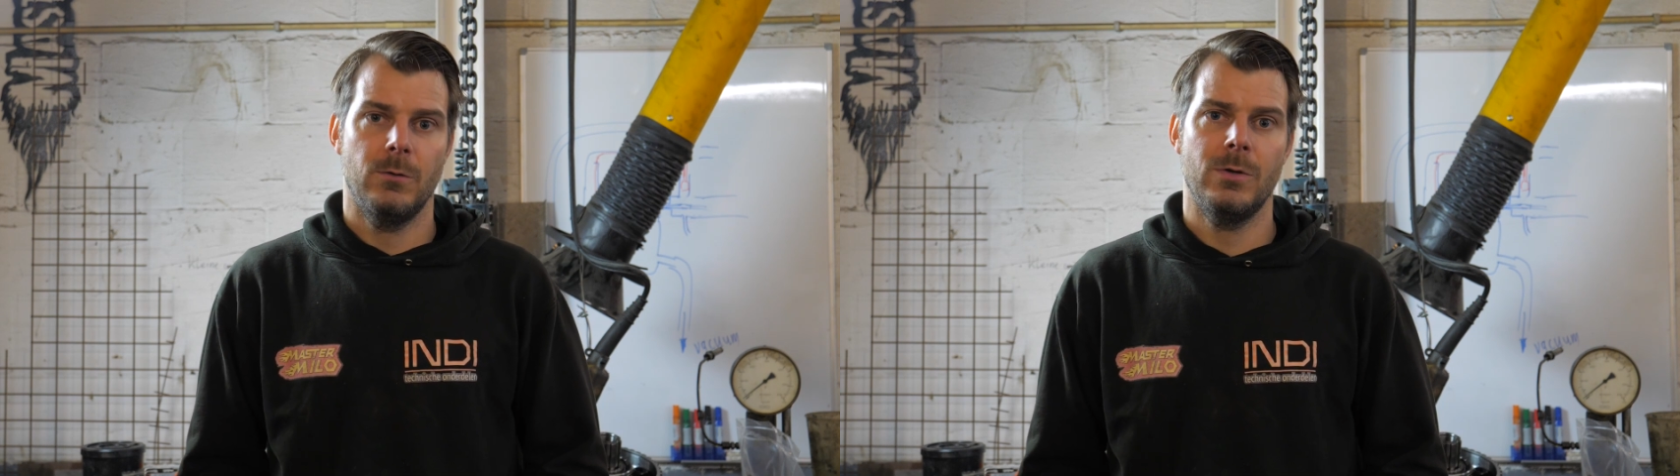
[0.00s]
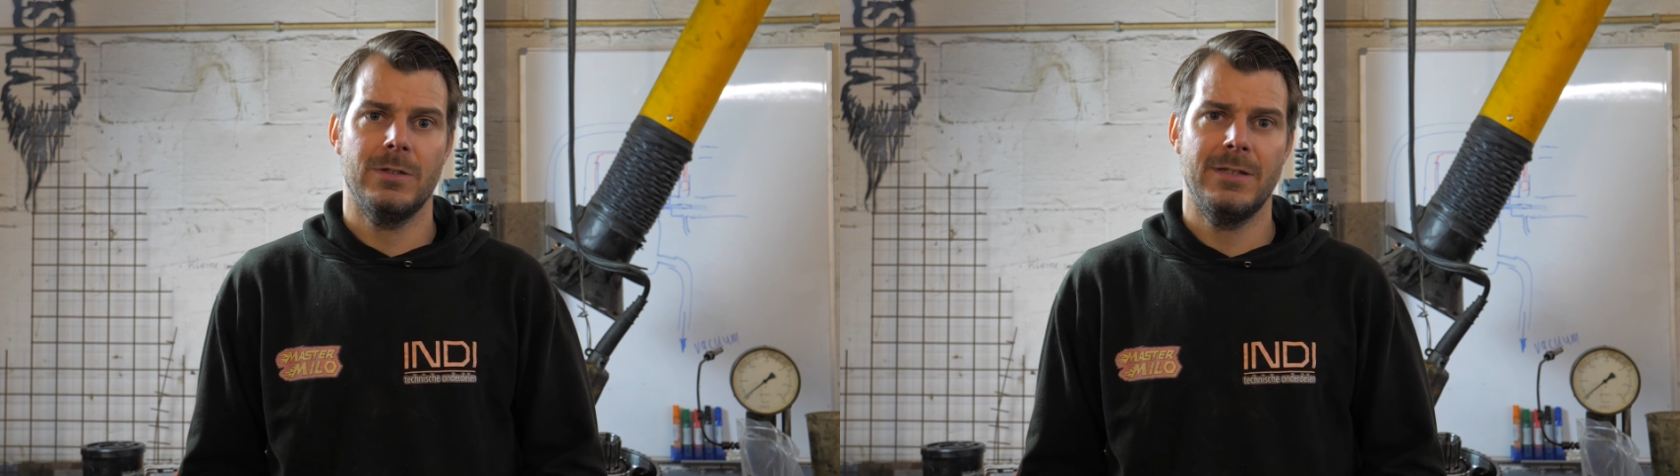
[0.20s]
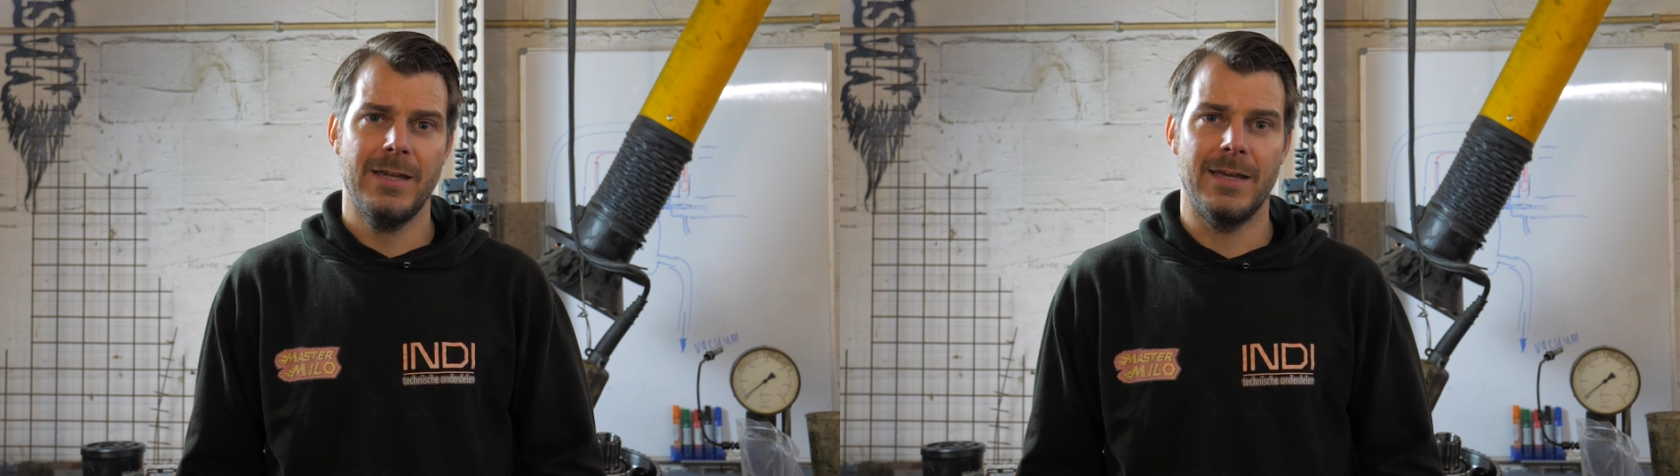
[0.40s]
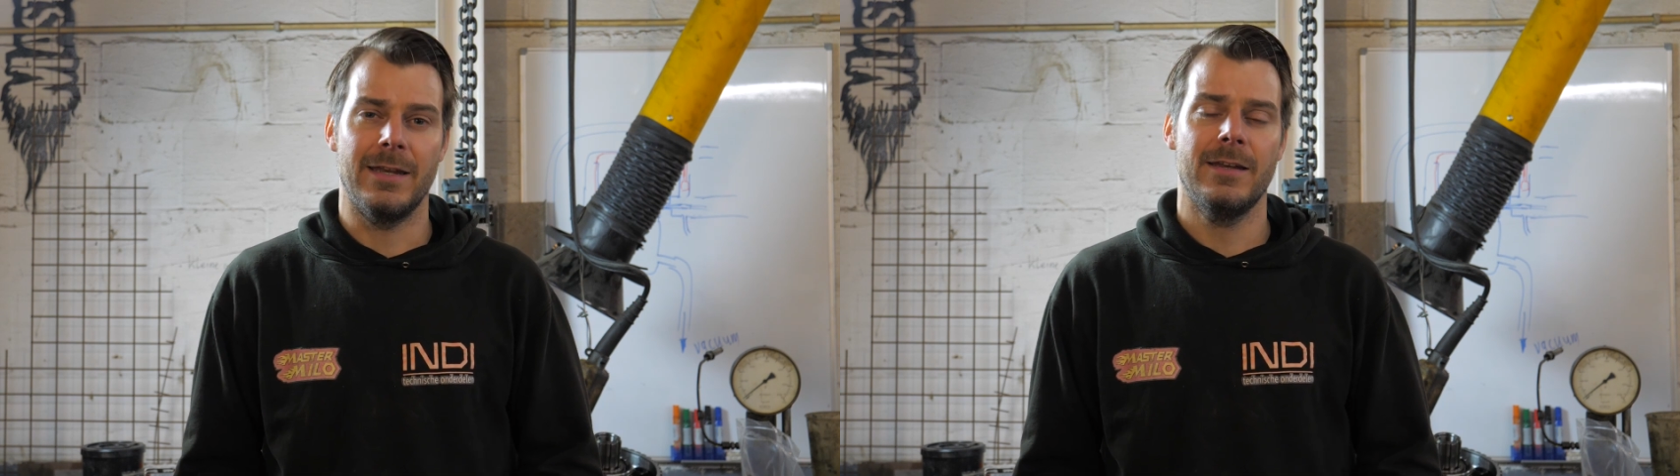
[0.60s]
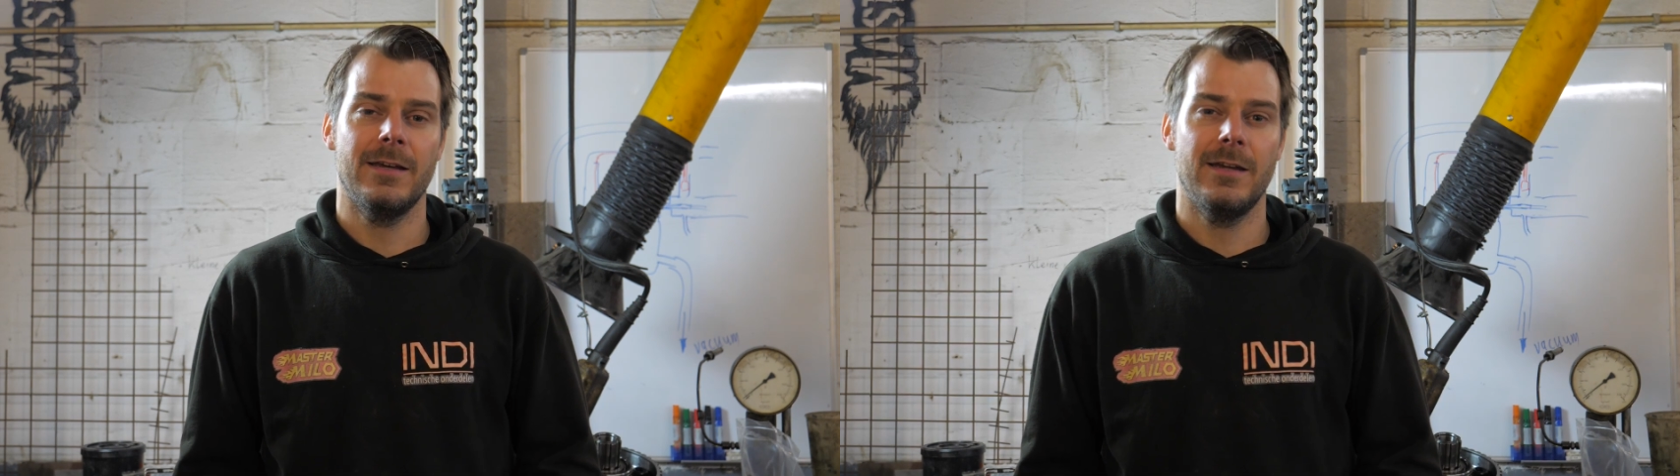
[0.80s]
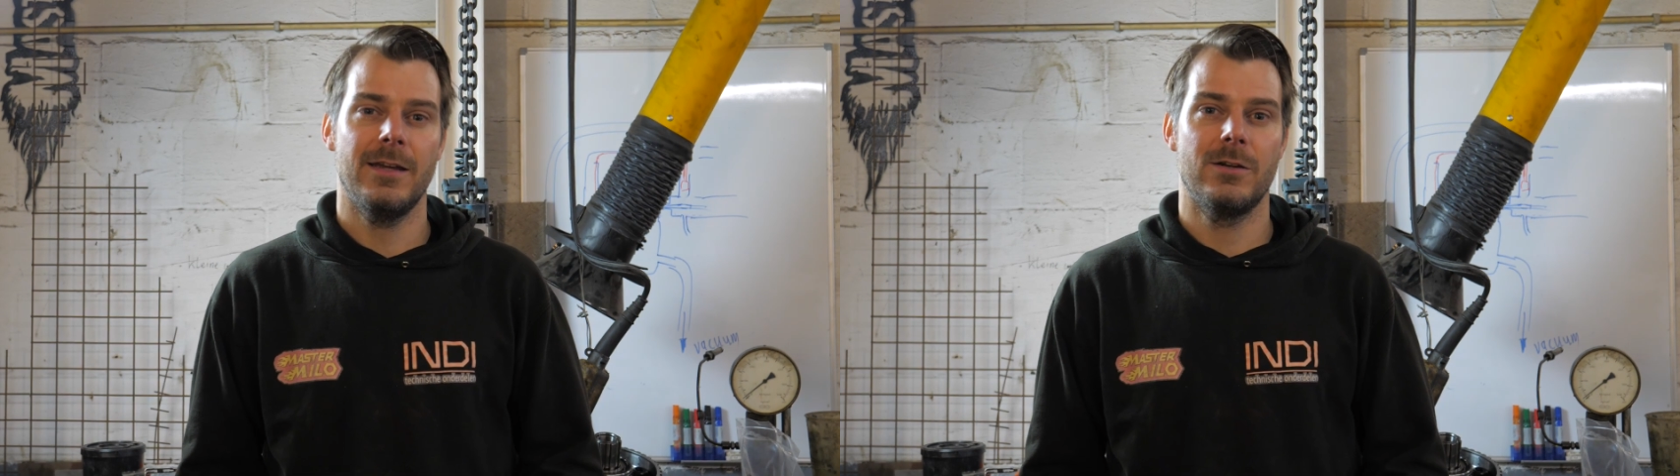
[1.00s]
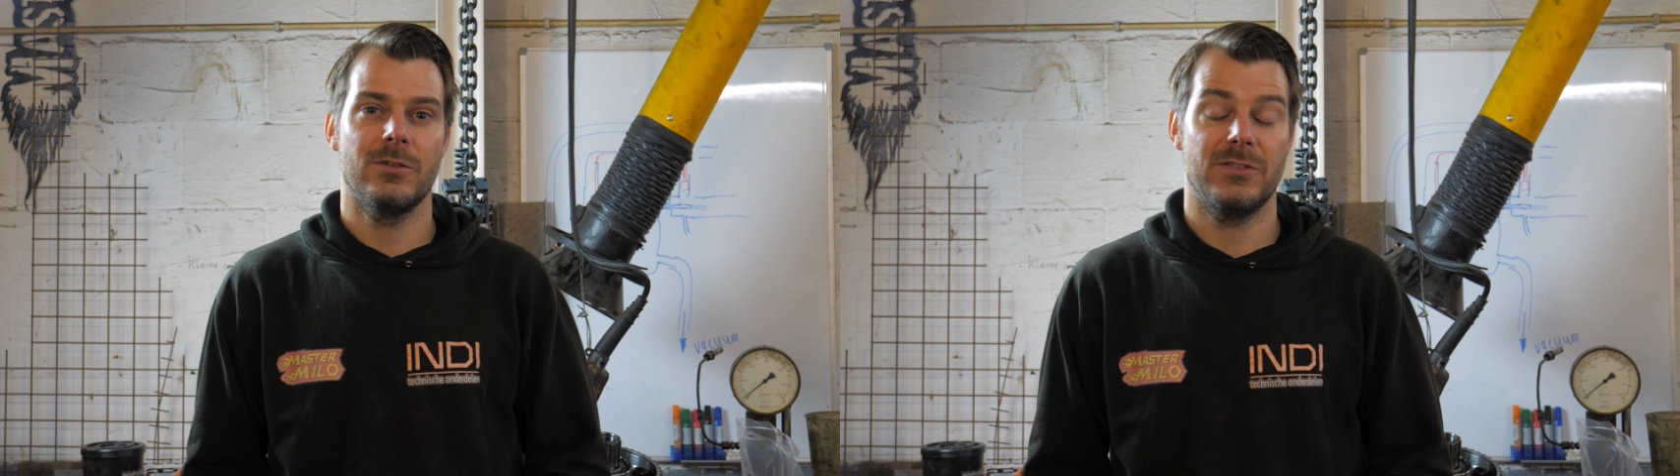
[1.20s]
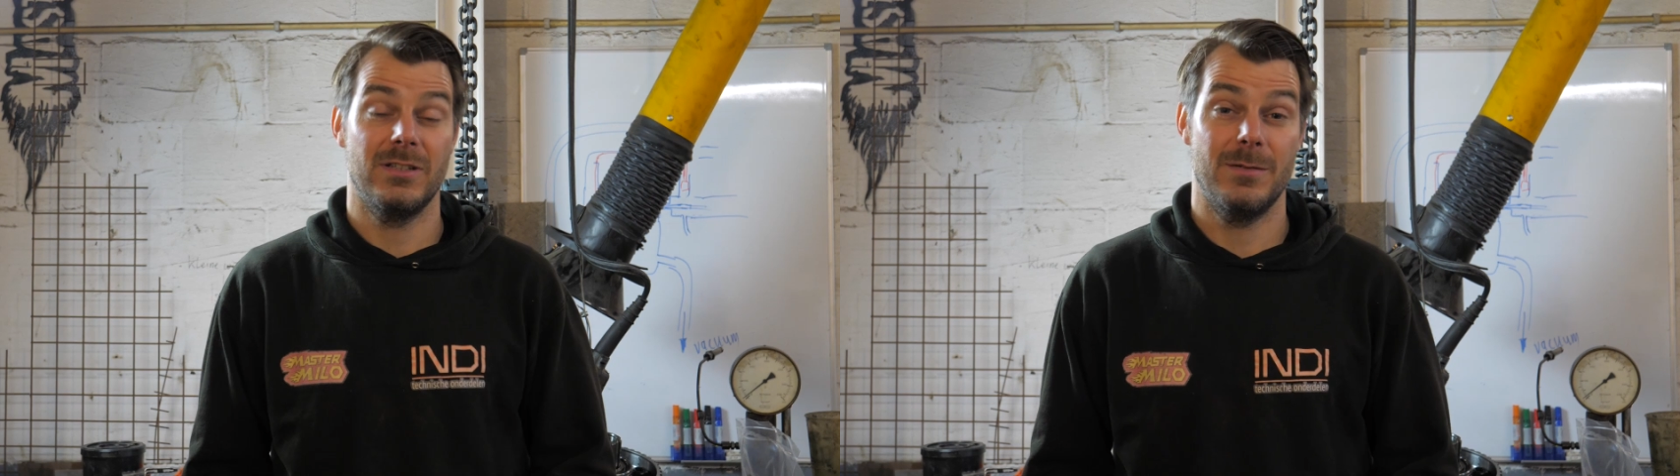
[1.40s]
Well then I
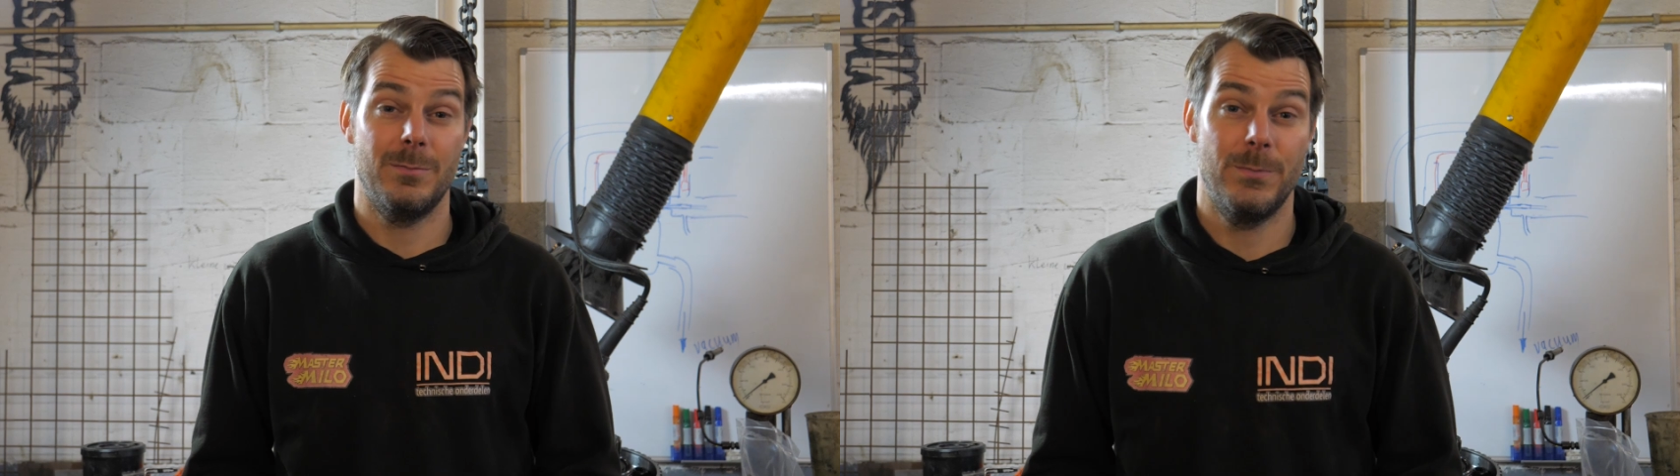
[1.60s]
got a